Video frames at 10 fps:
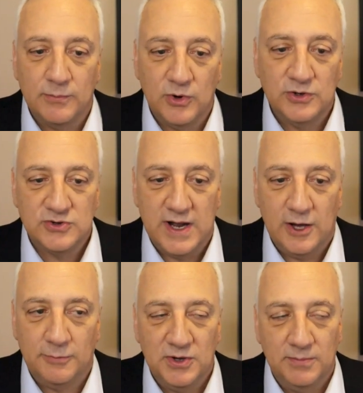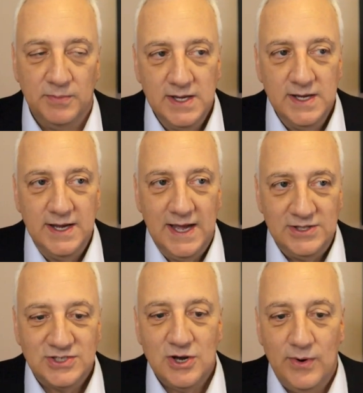I'm gonna try to help them.
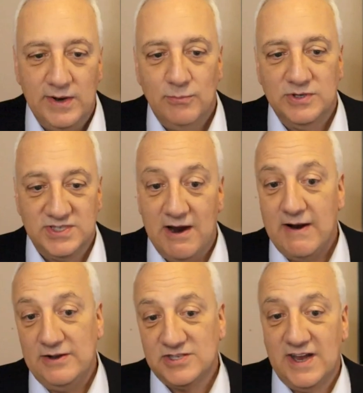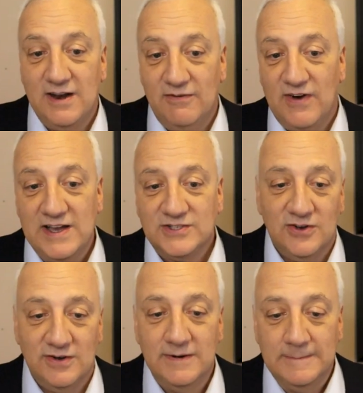And so it was there. I used to get
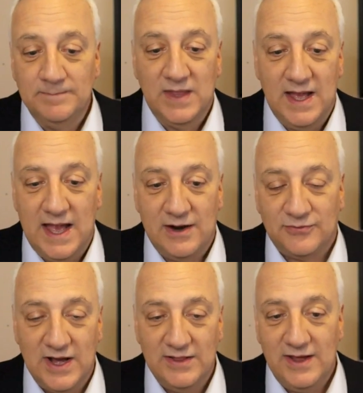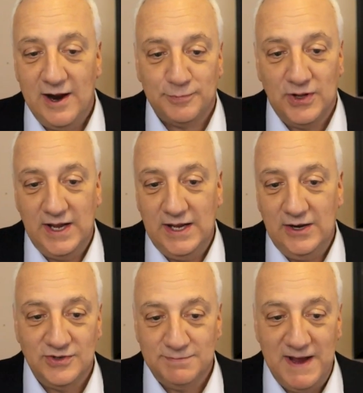advice on how to fly the
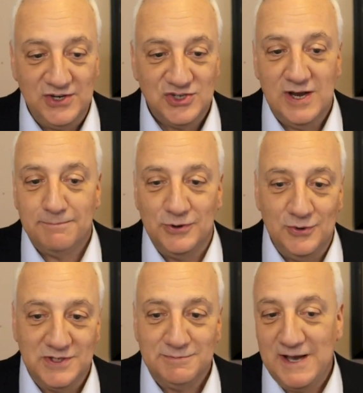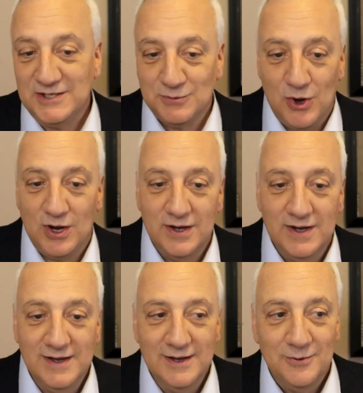airplane or the spaceship or do a spacewalk
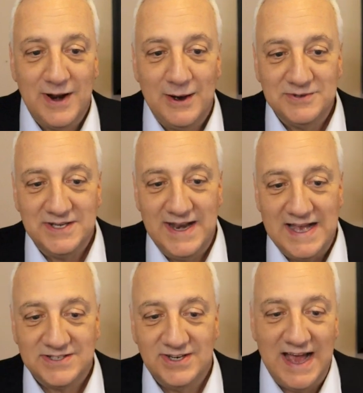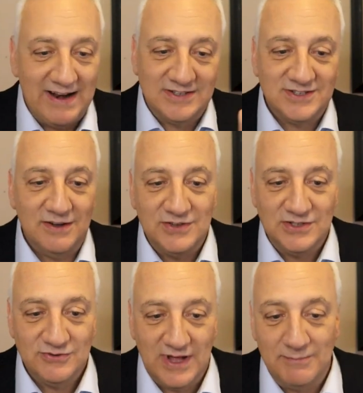when I was at NASA. Now that stuff
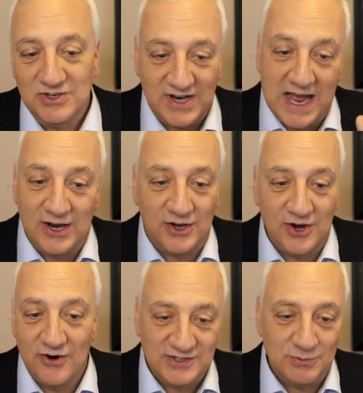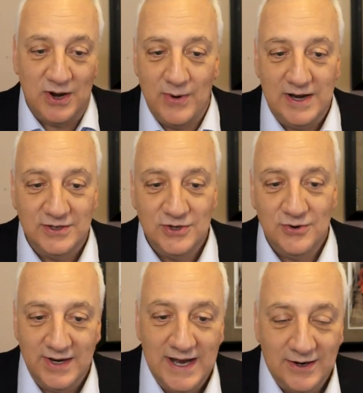doesn't really. I'm kind of curious what a way to
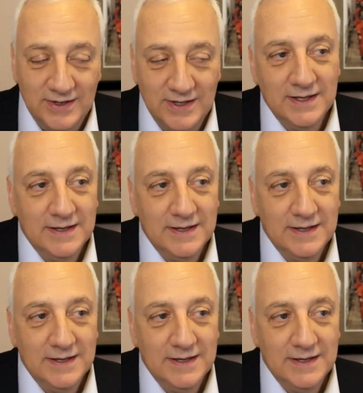doing it now.